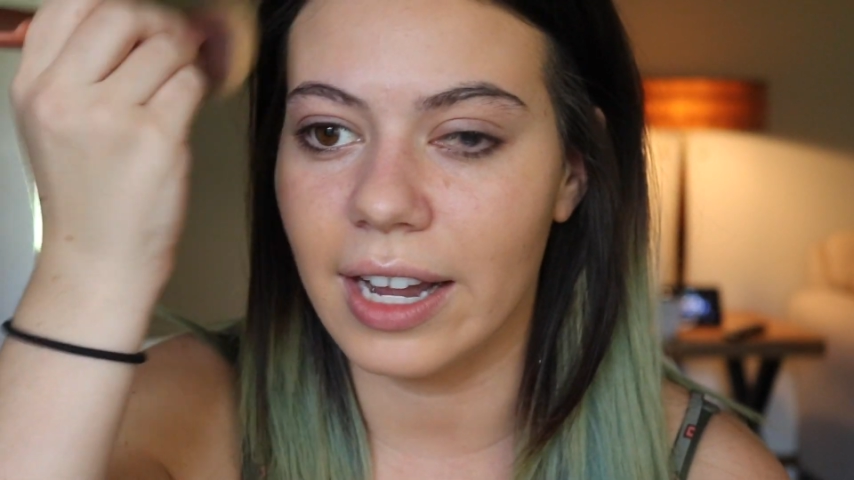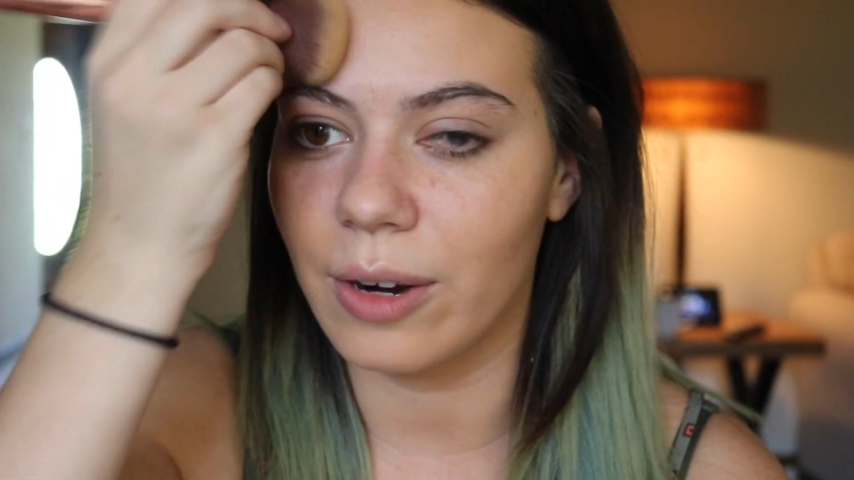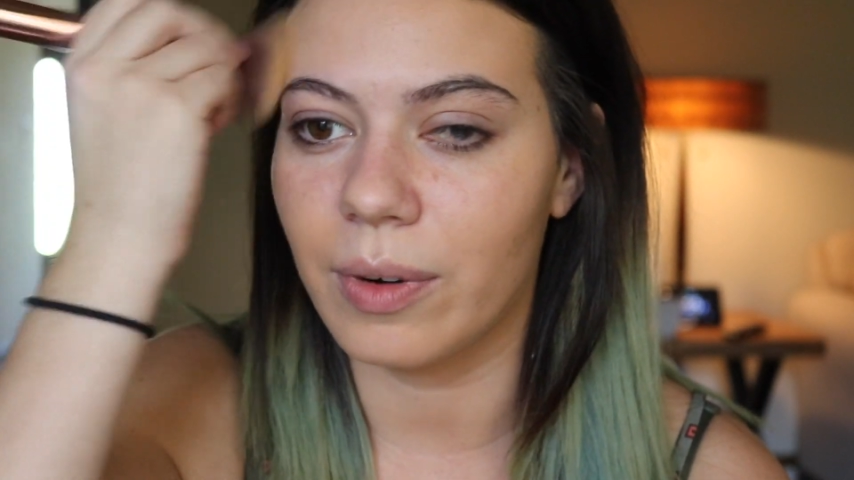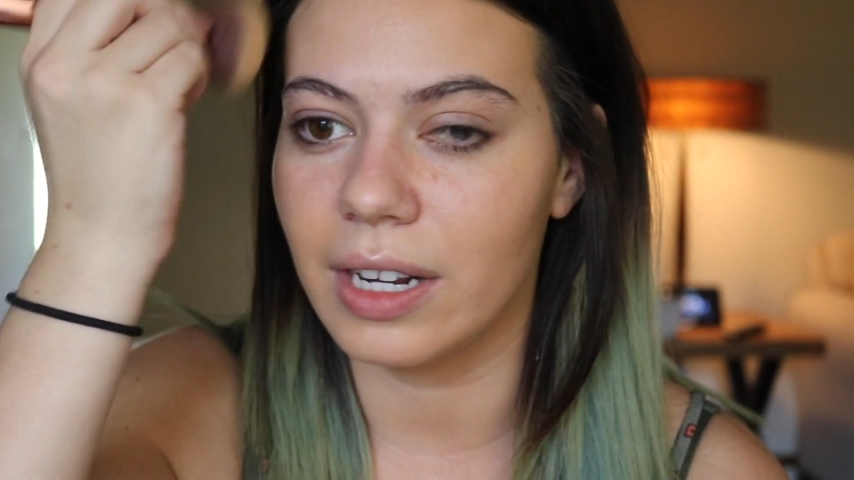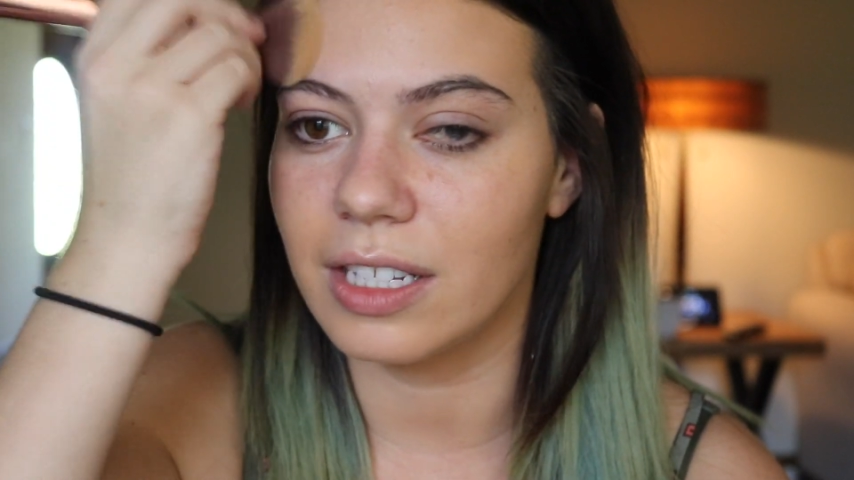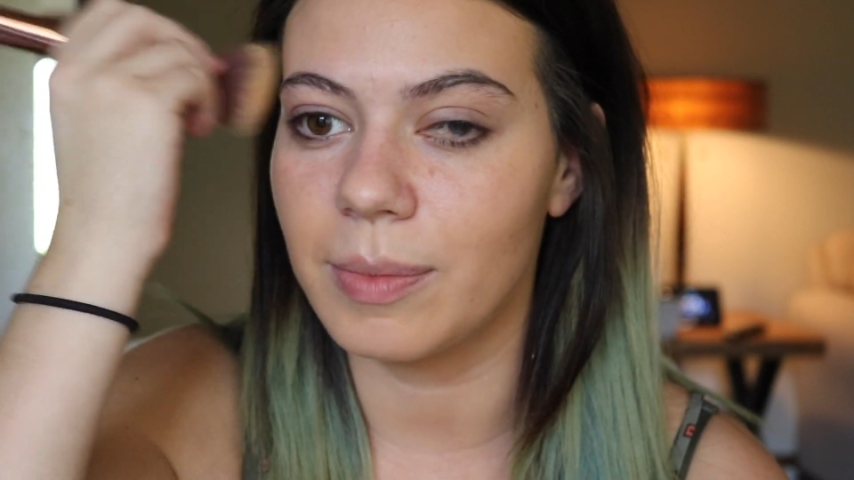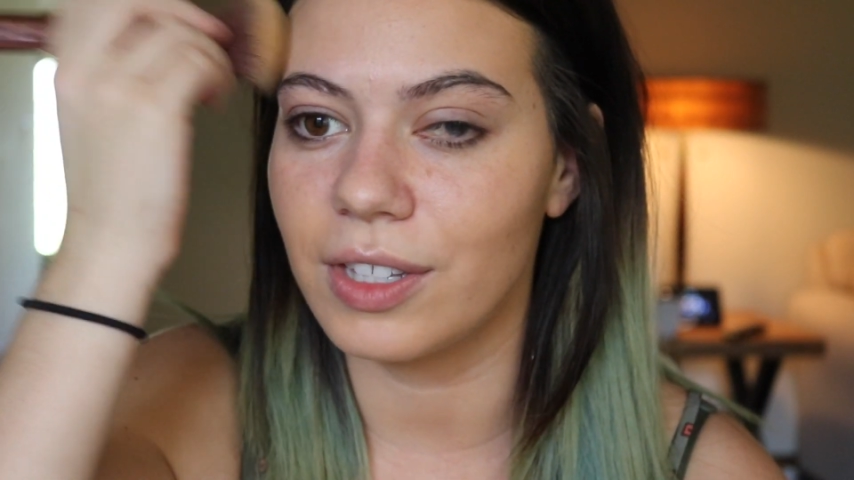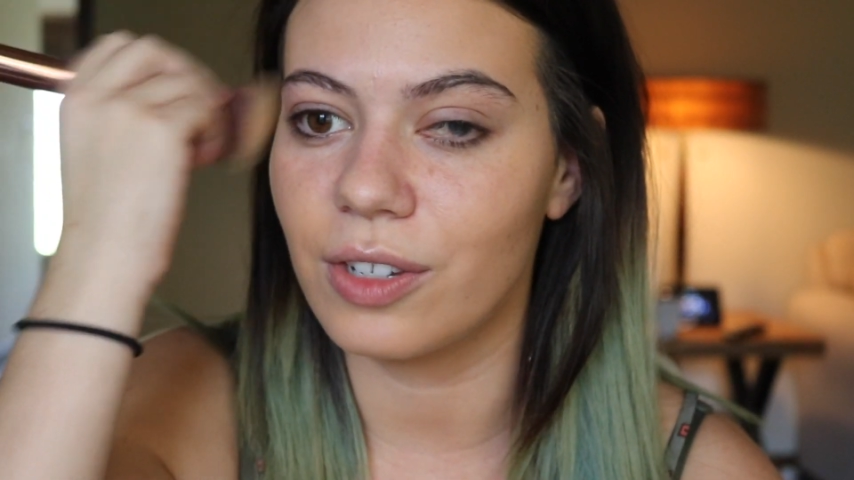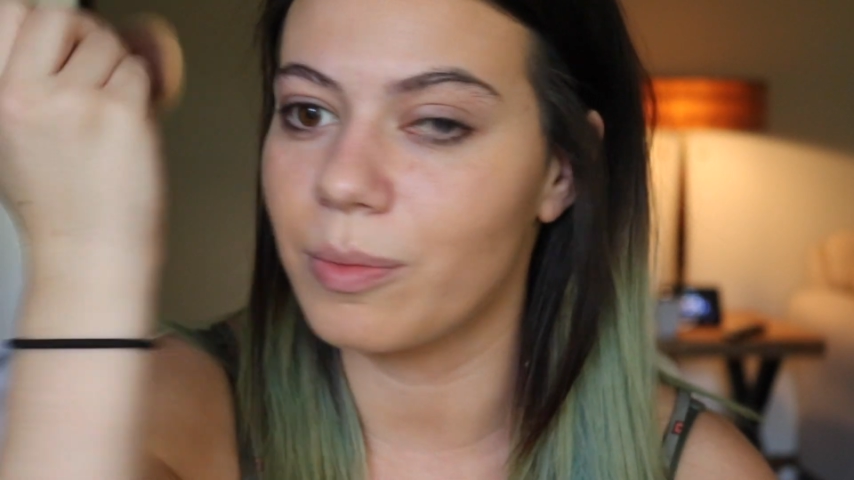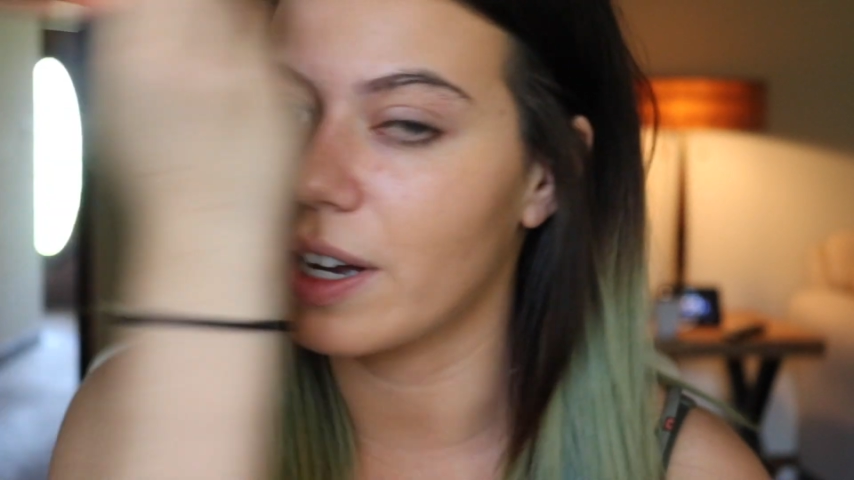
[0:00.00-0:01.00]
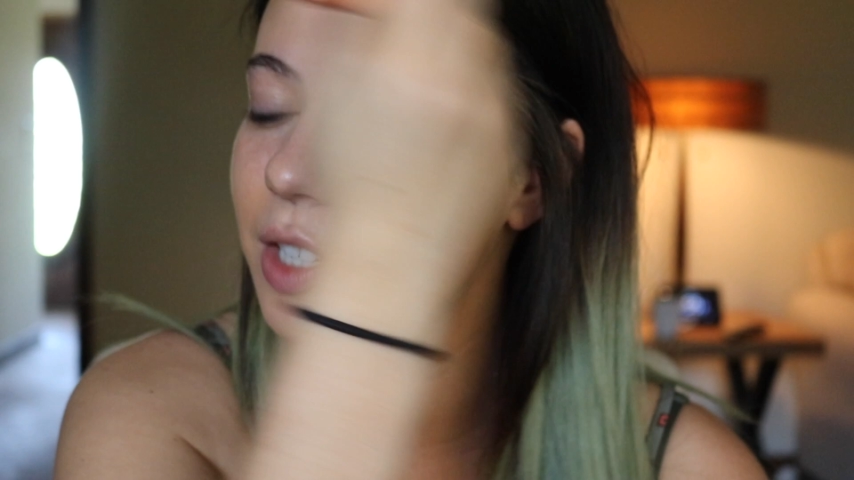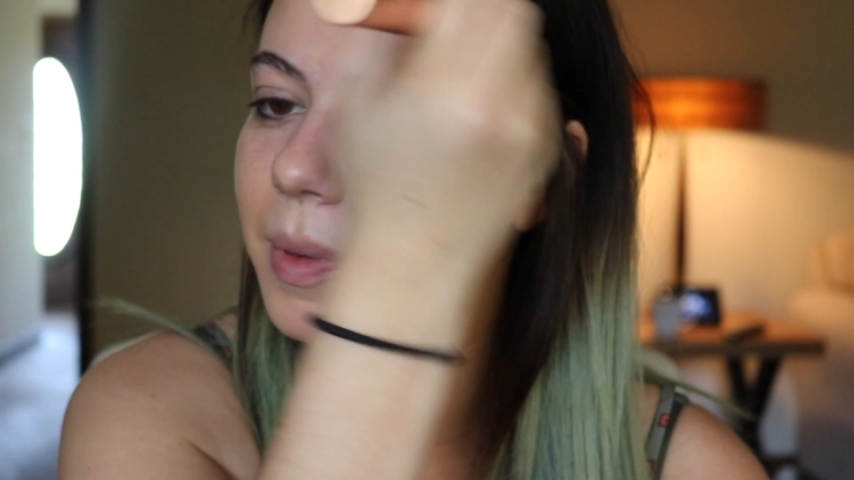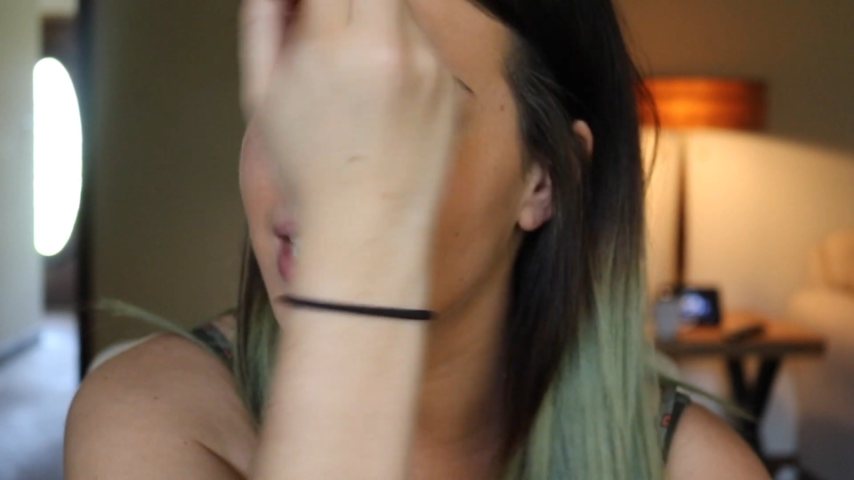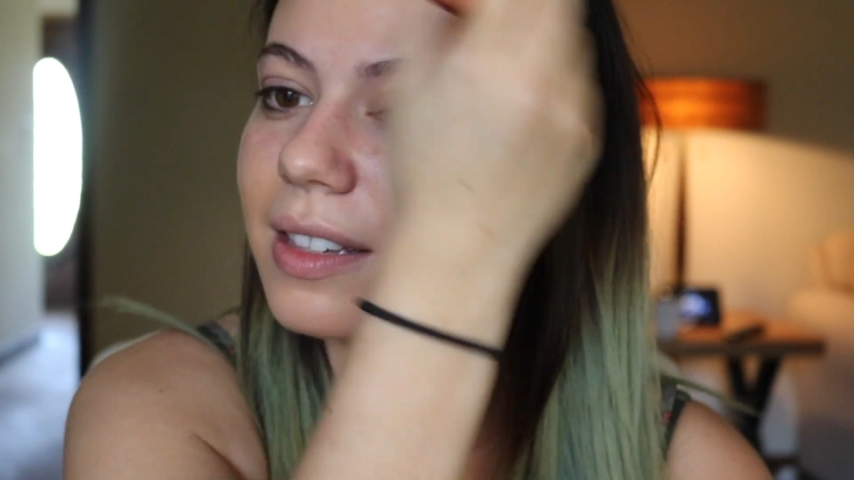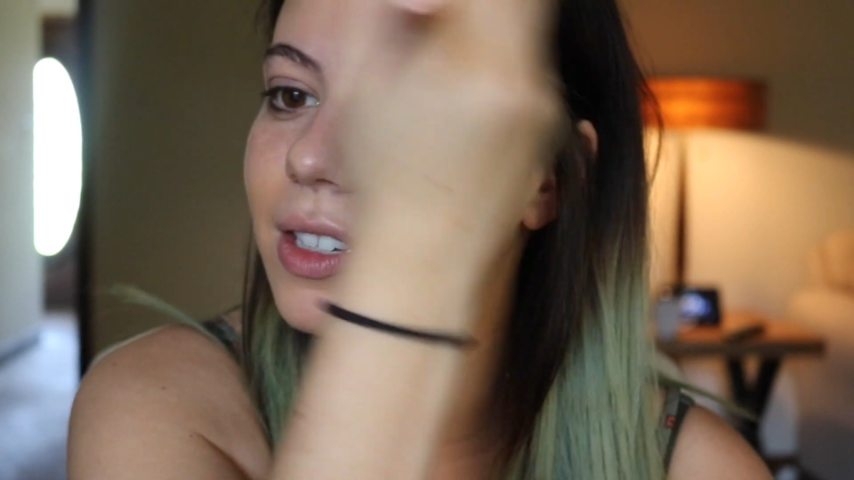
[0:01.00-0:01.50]
I don't want it to be too much,
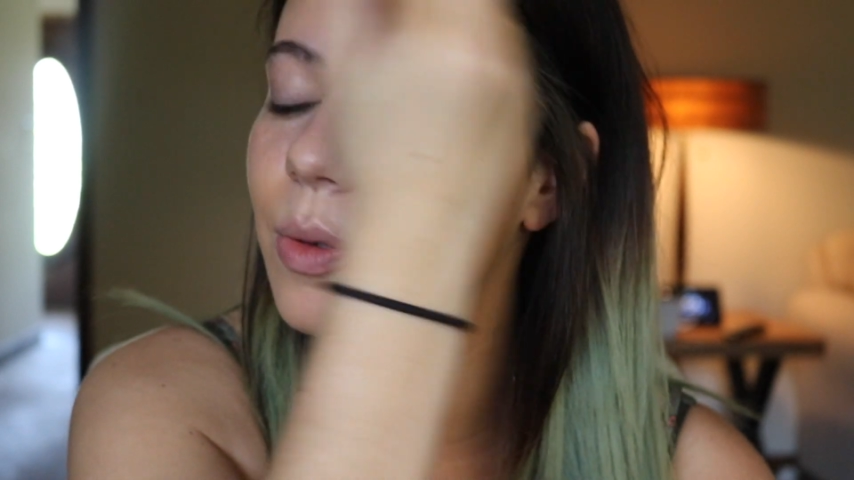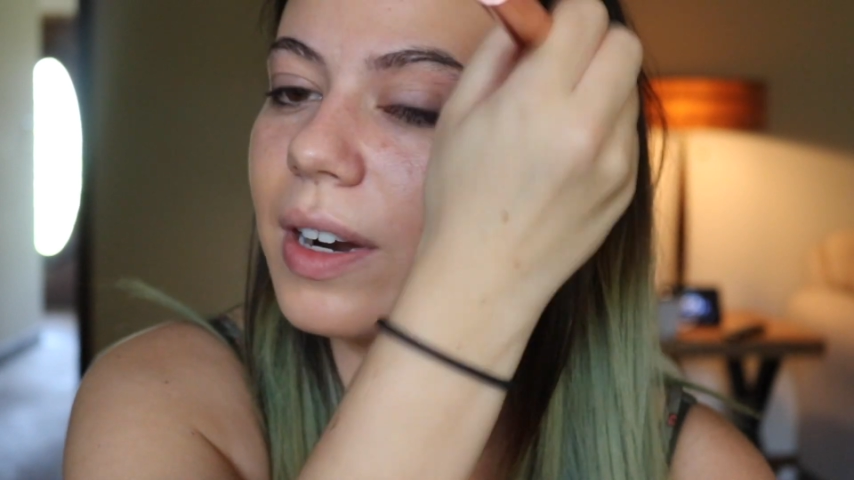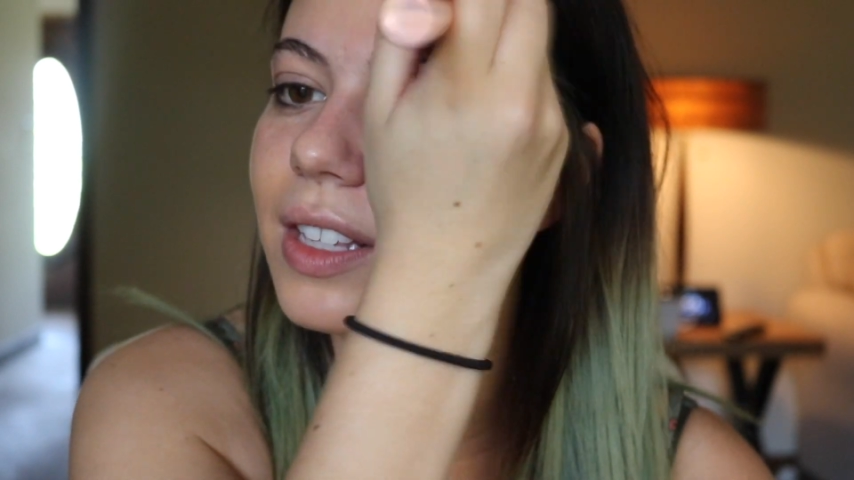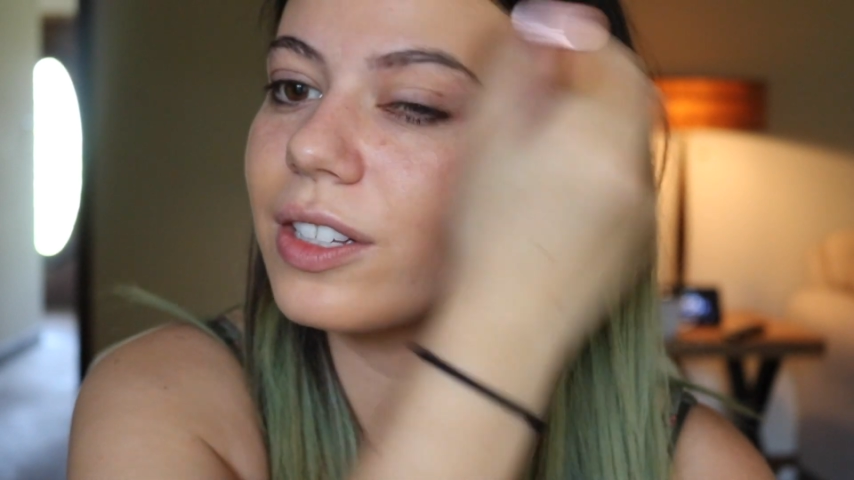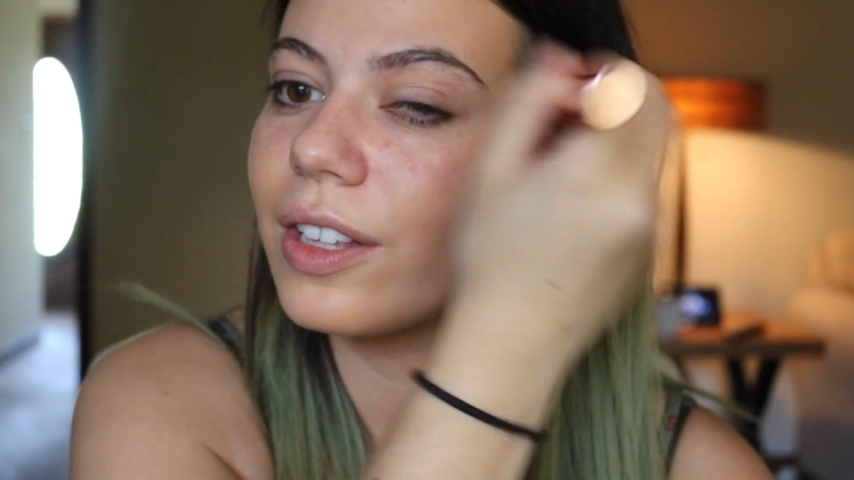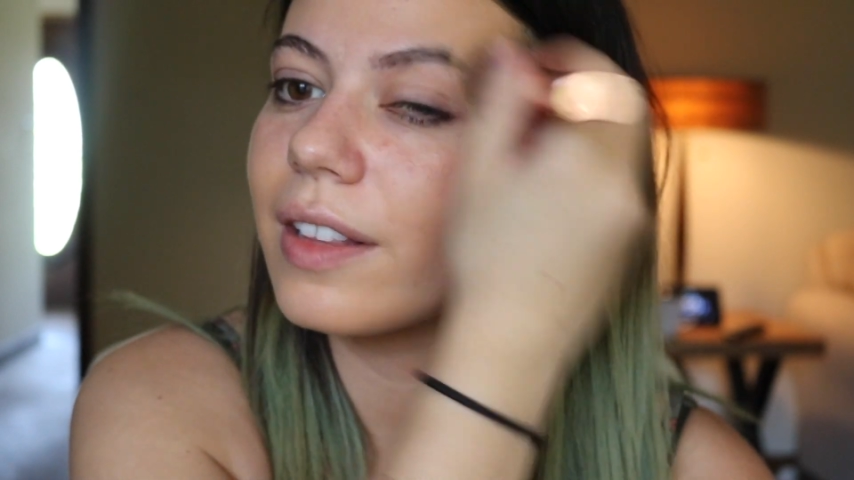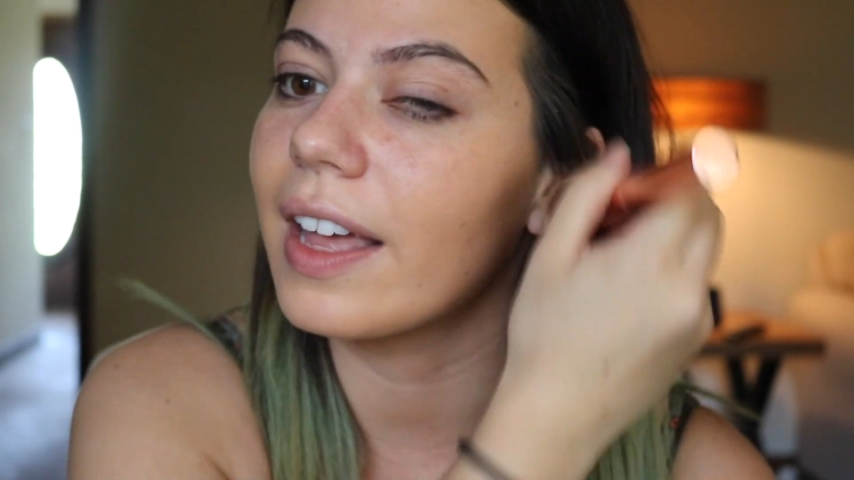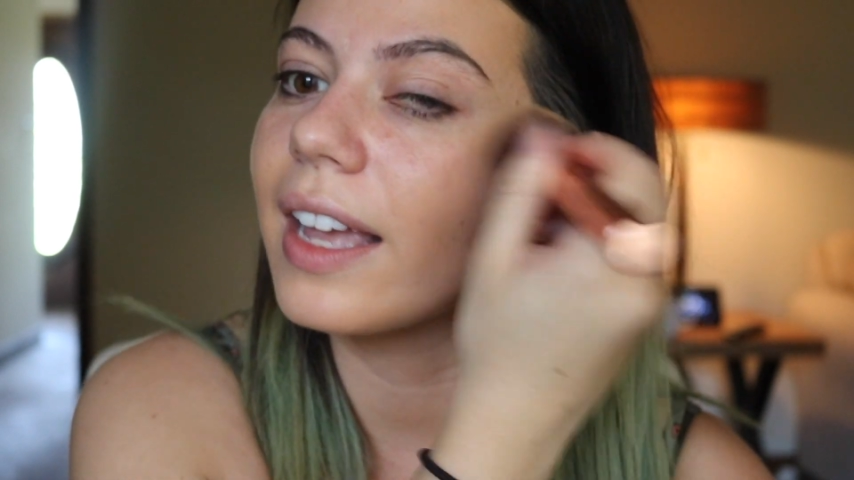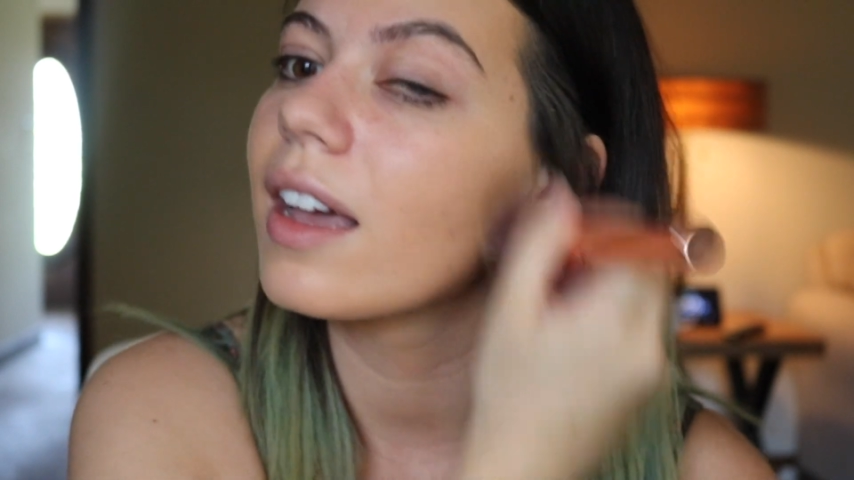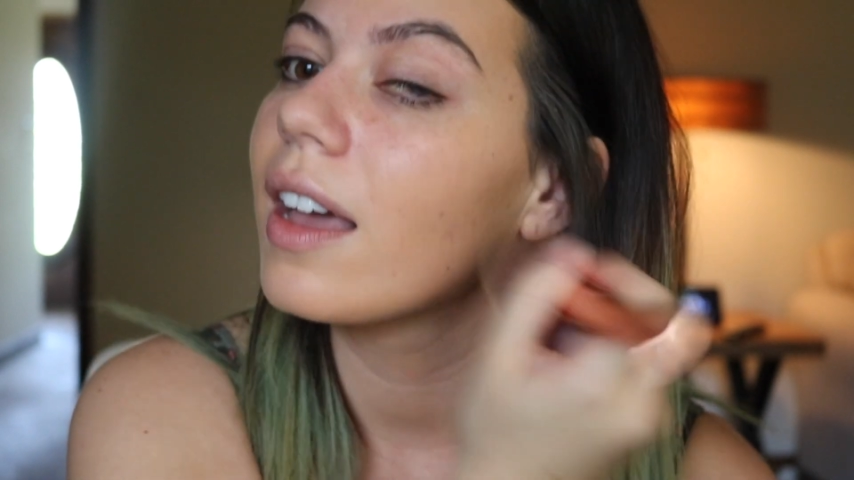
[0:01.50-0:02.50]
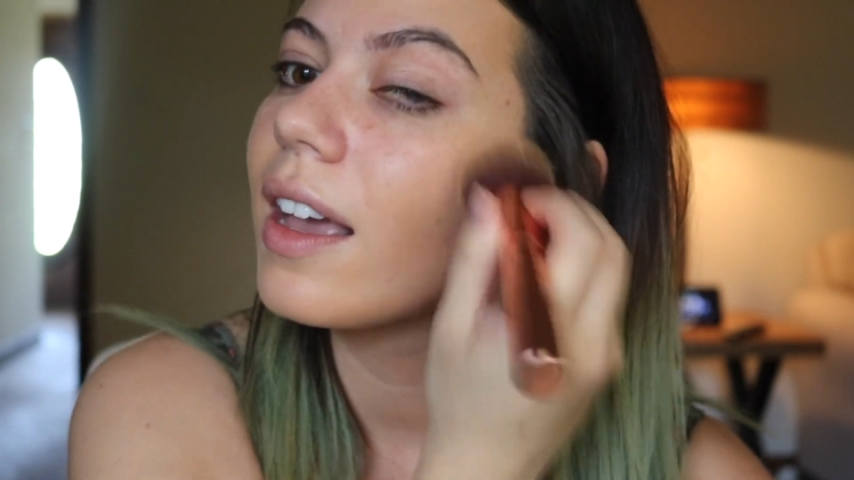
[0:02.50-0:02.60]
but I still want it to look like